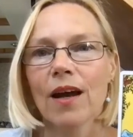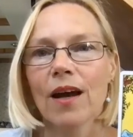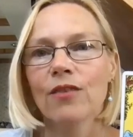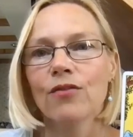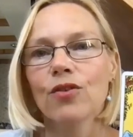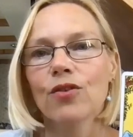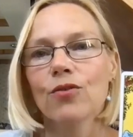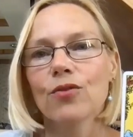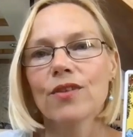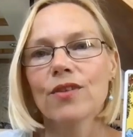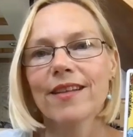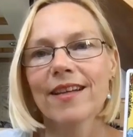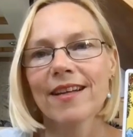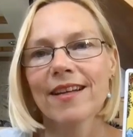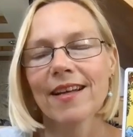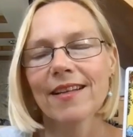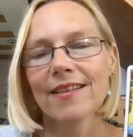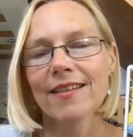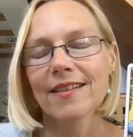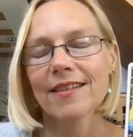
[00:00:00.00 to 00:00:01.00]
And of course,
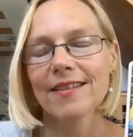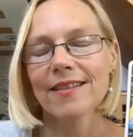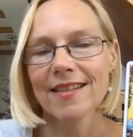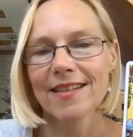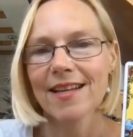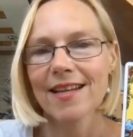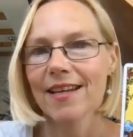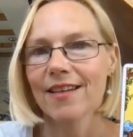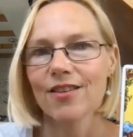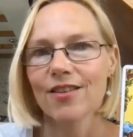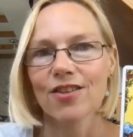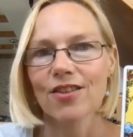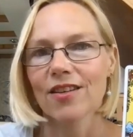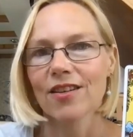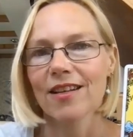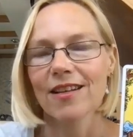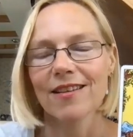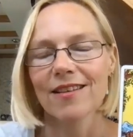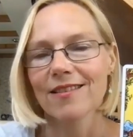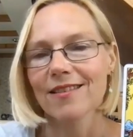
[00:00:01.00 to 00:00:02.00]
connecting to nature
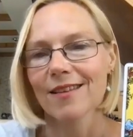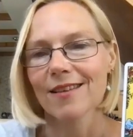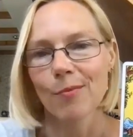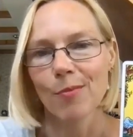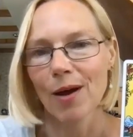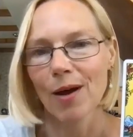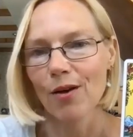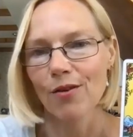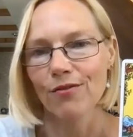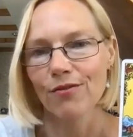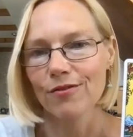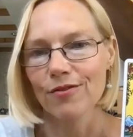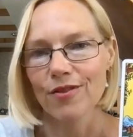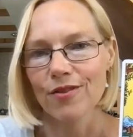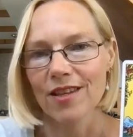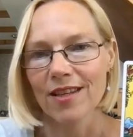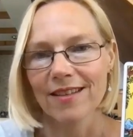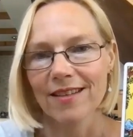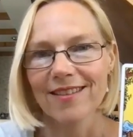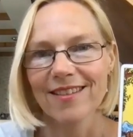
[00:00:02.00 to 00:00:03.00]
is a
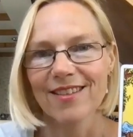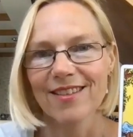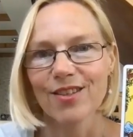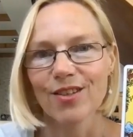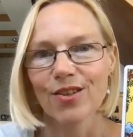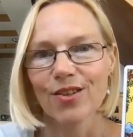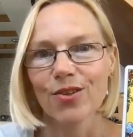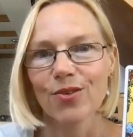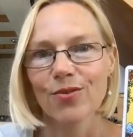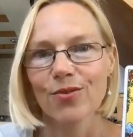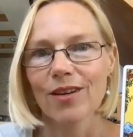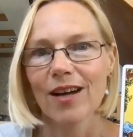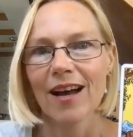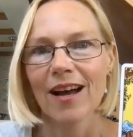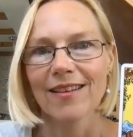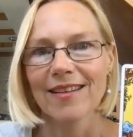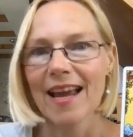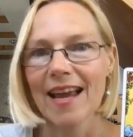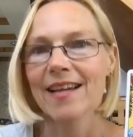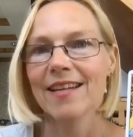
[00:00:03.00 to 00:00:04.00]
powerful thing to do
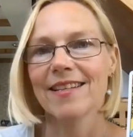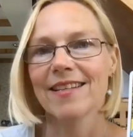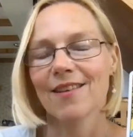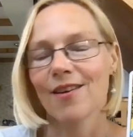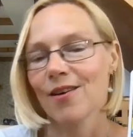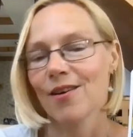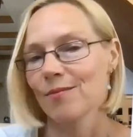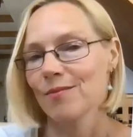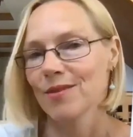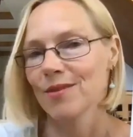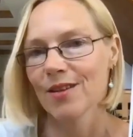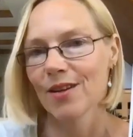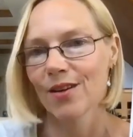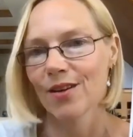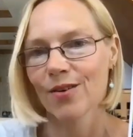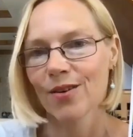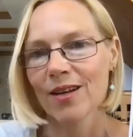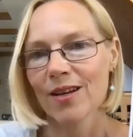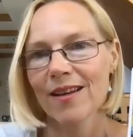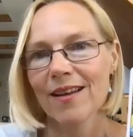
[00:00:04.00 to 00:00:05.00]
at any time.
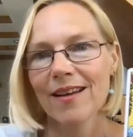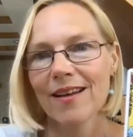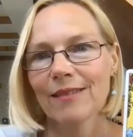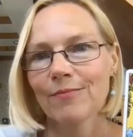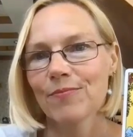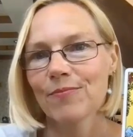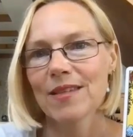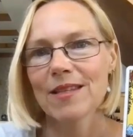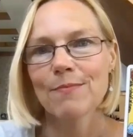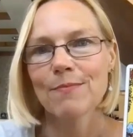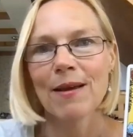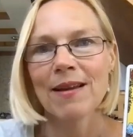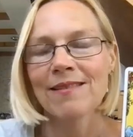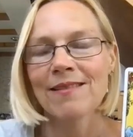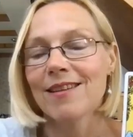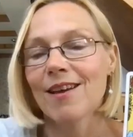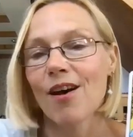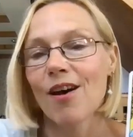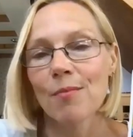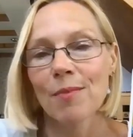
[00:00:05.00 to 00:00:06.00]
So
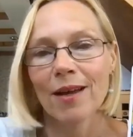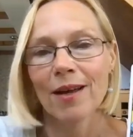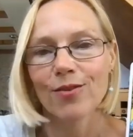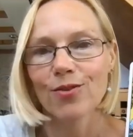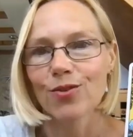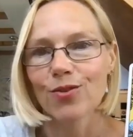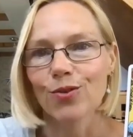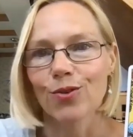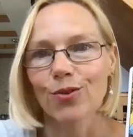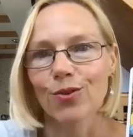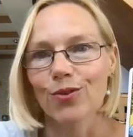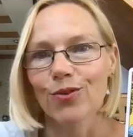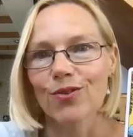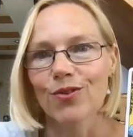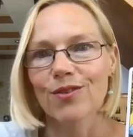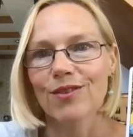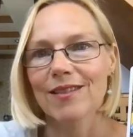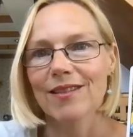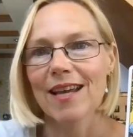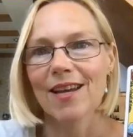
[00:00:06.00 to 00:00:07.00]
spend time
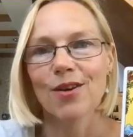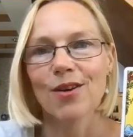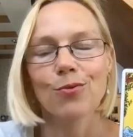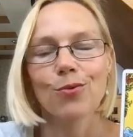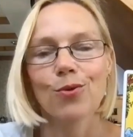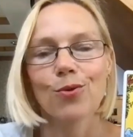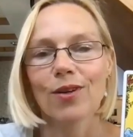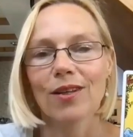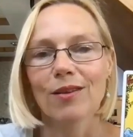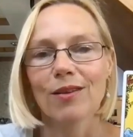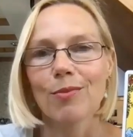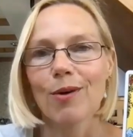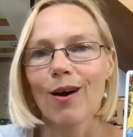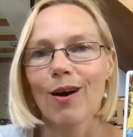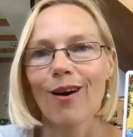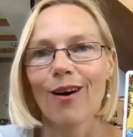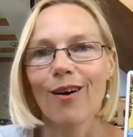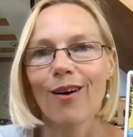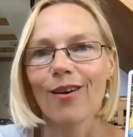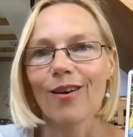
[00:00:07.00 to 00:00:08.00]
outdoors, take a walk in the
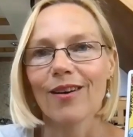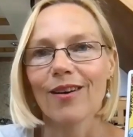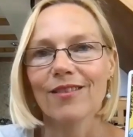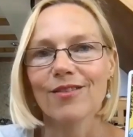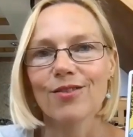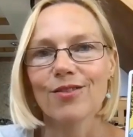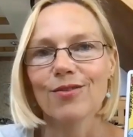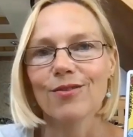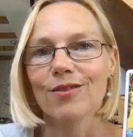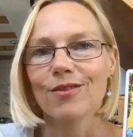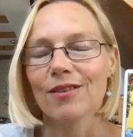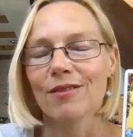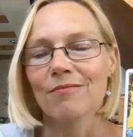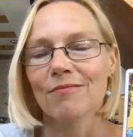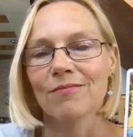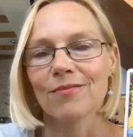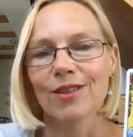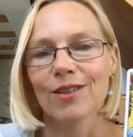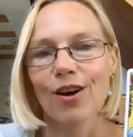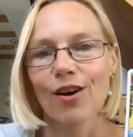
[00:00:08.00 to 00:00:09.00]
park, do
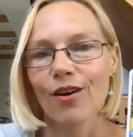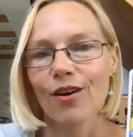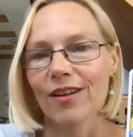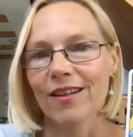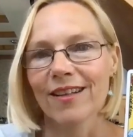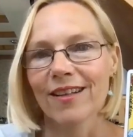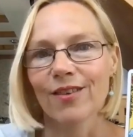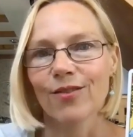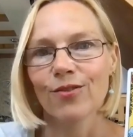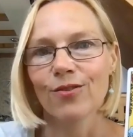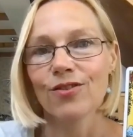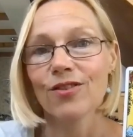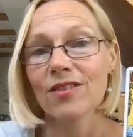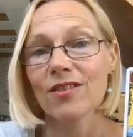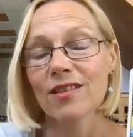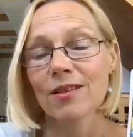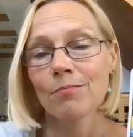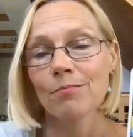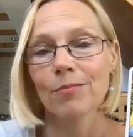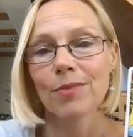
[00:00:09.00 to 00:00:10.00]
some gardening, or
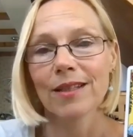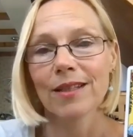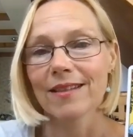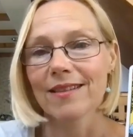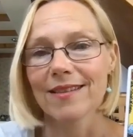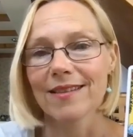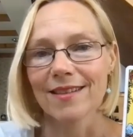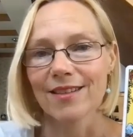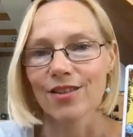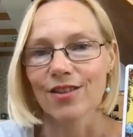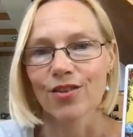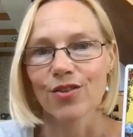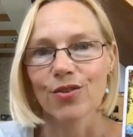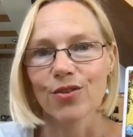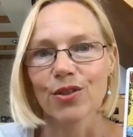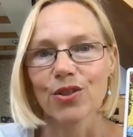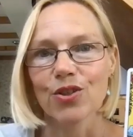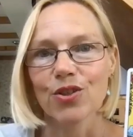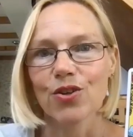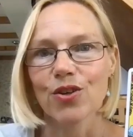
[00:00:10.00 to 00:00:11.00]
just simply sit
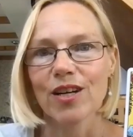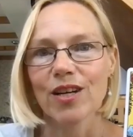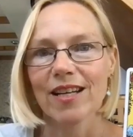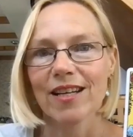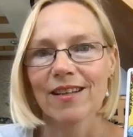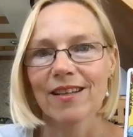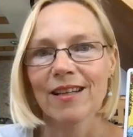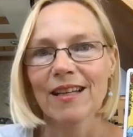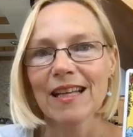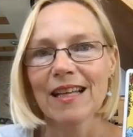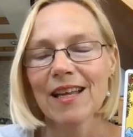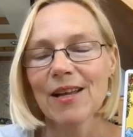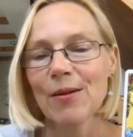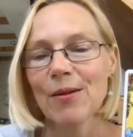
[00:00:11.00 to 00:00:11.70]
under a tree.